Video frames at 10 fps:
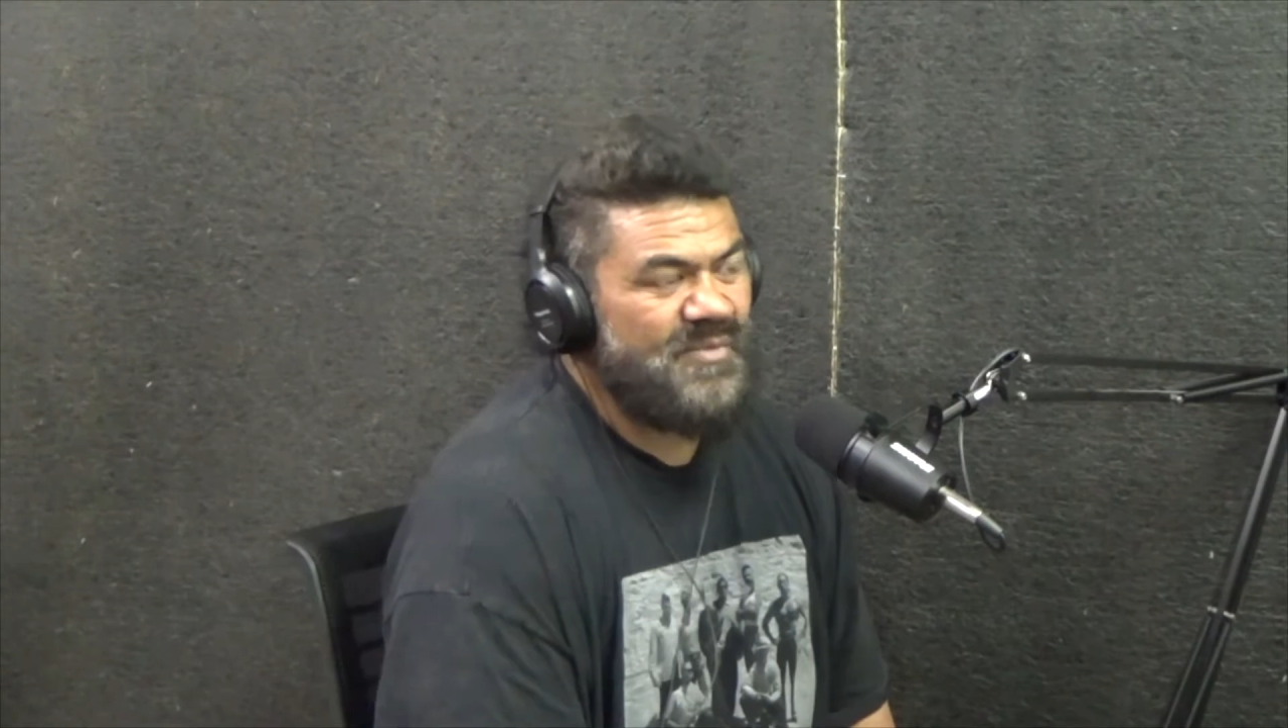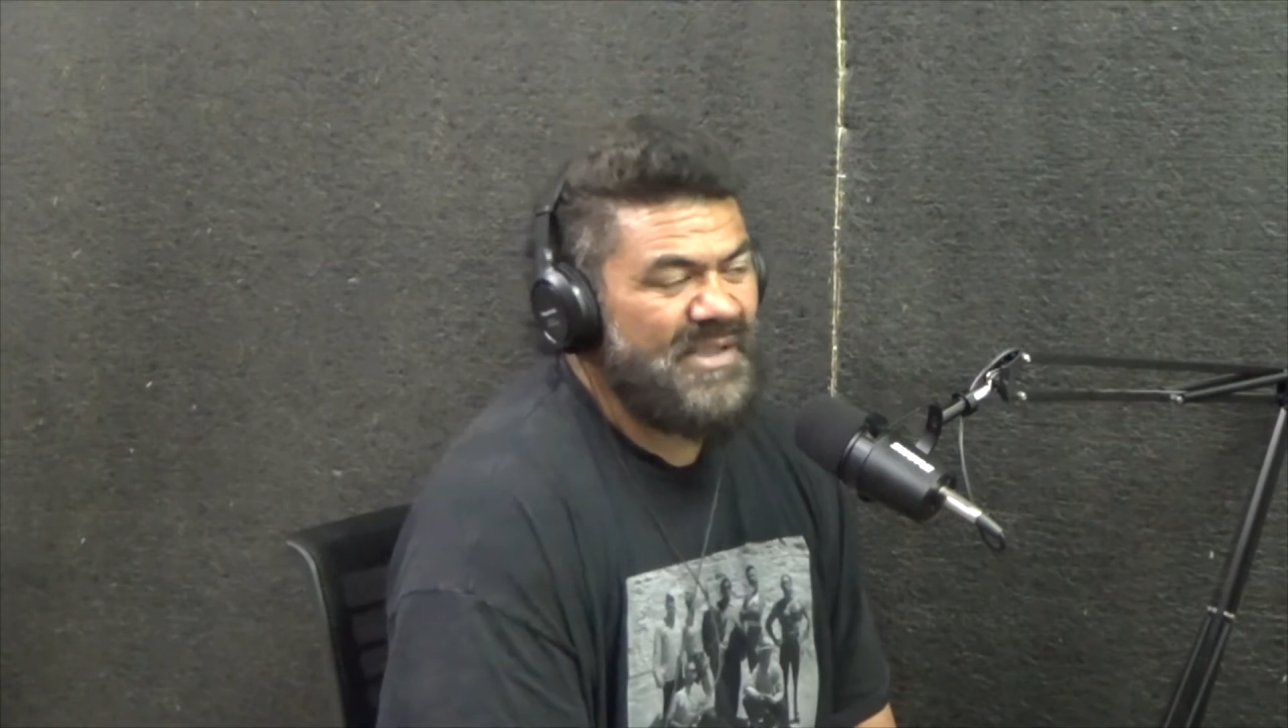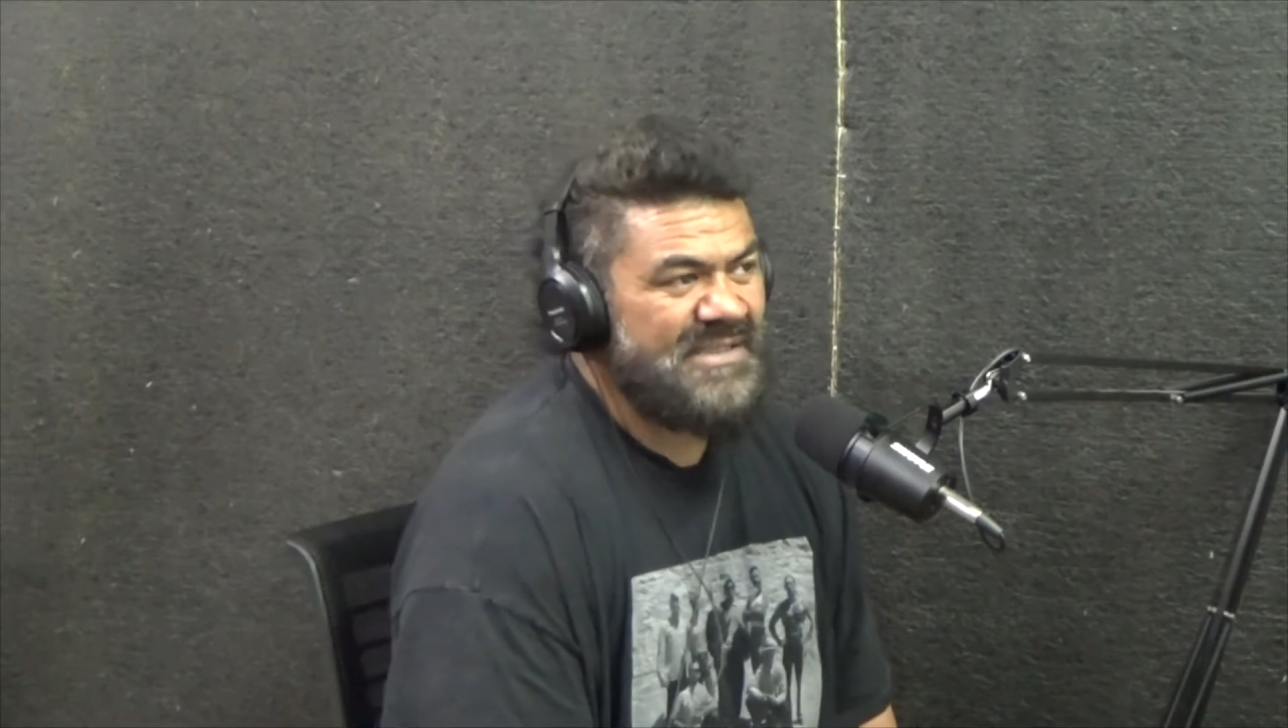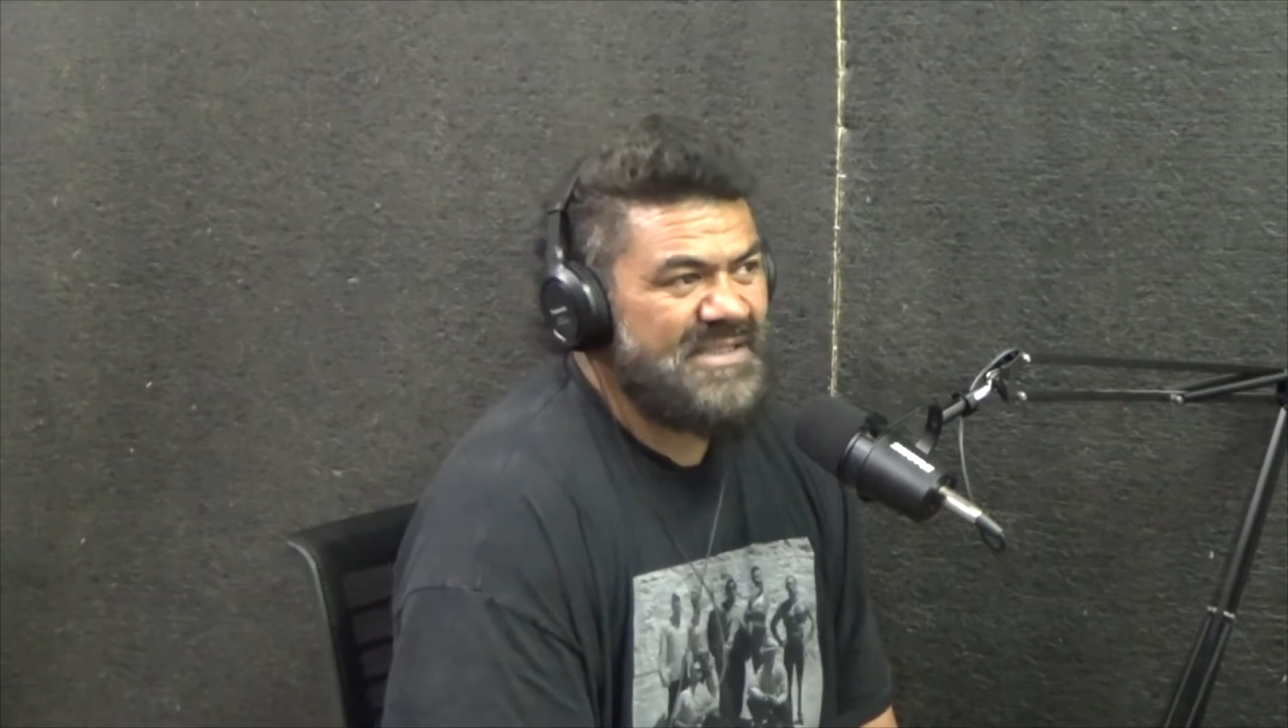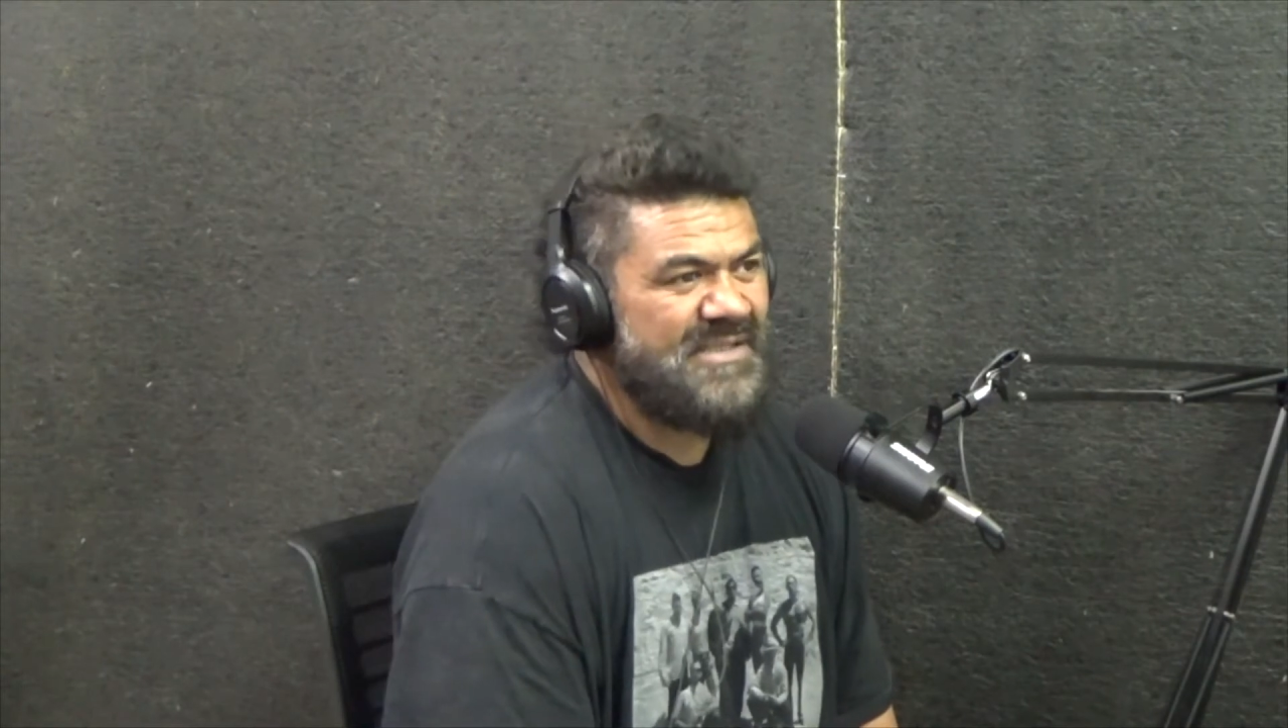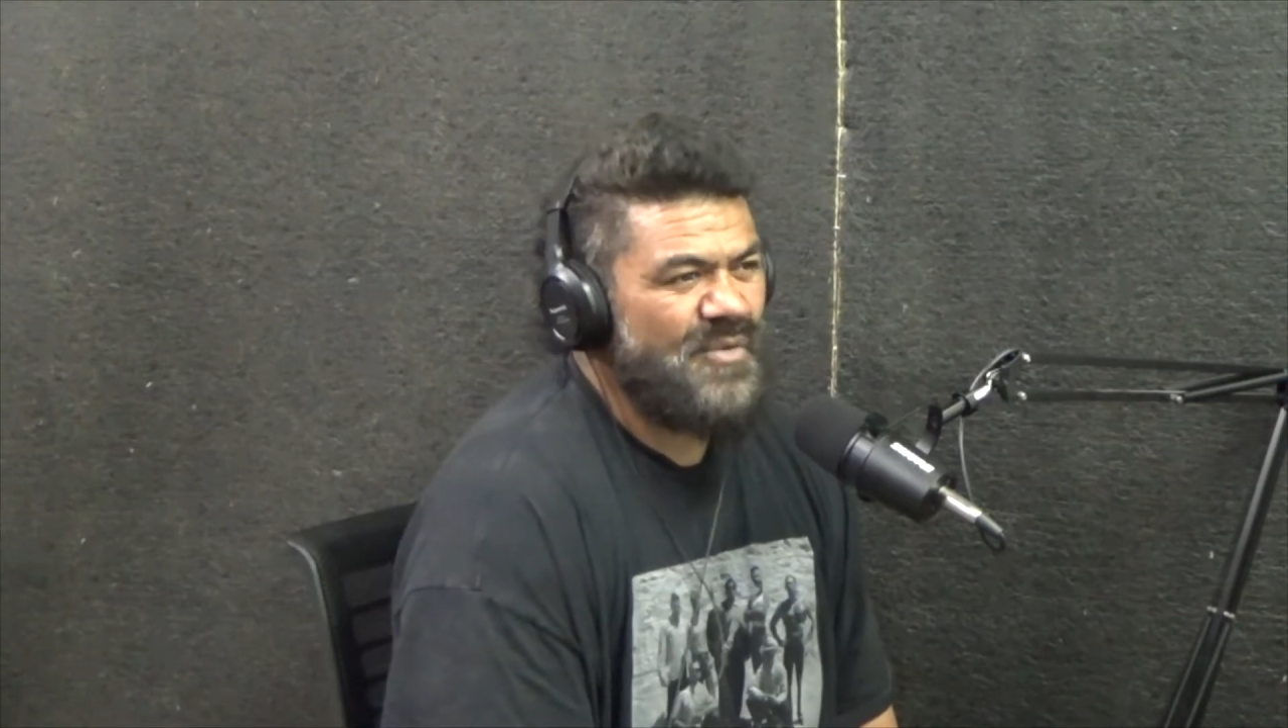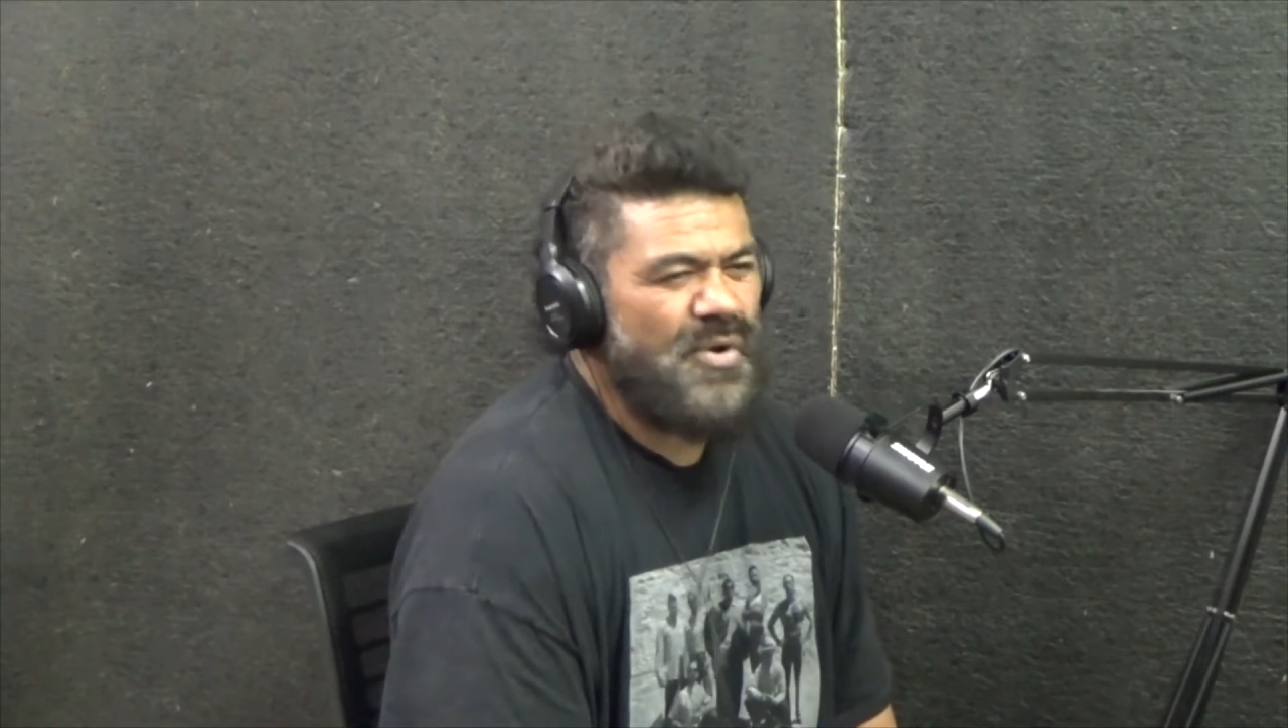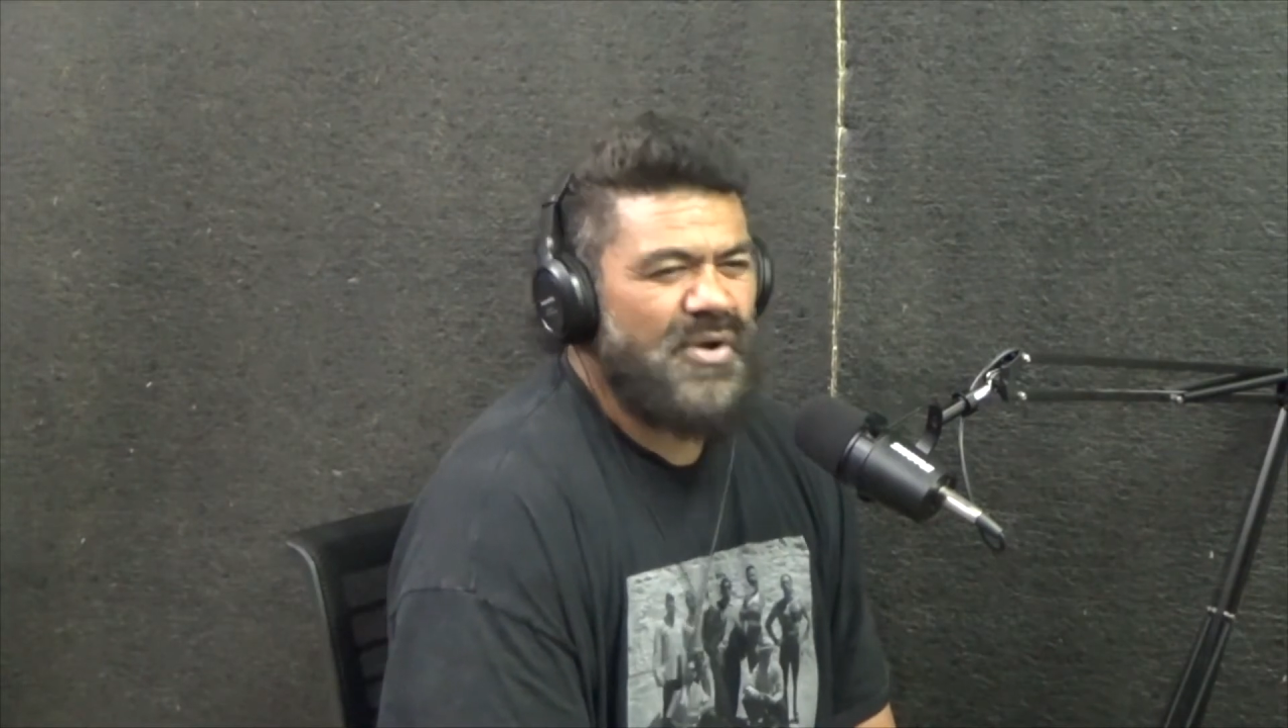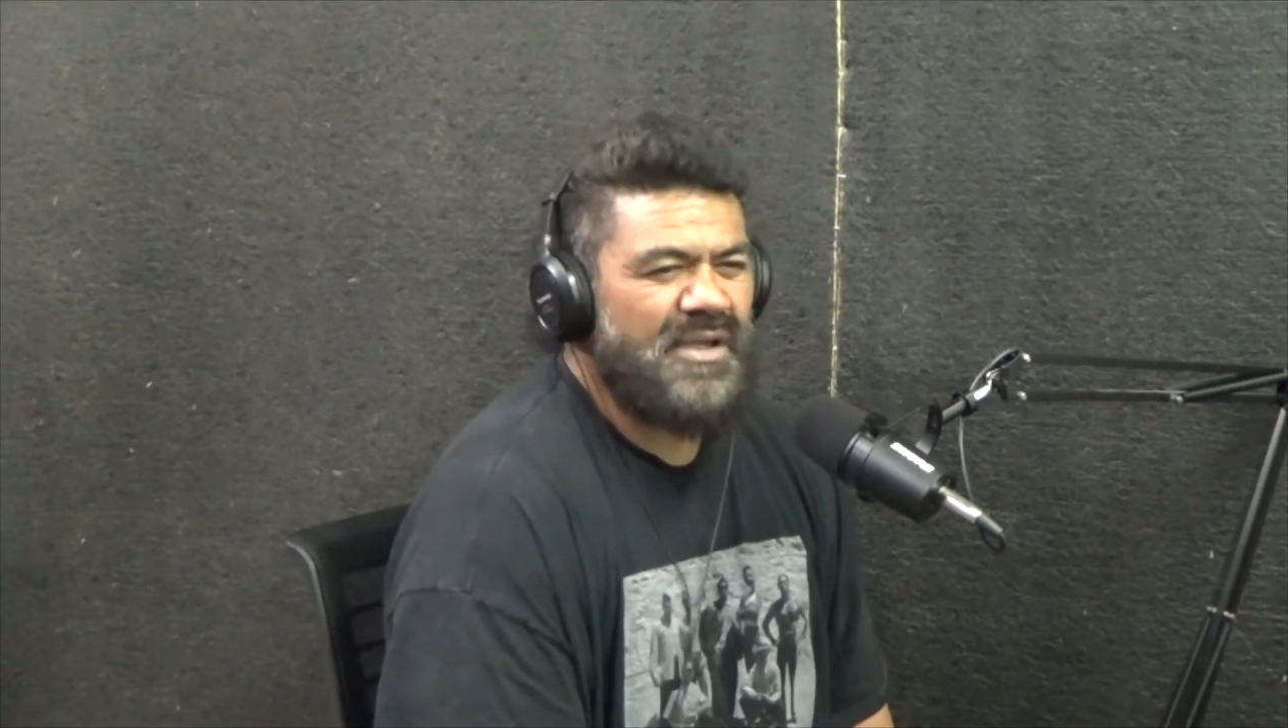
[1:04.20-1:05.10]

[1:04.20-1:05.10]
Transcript: just the work,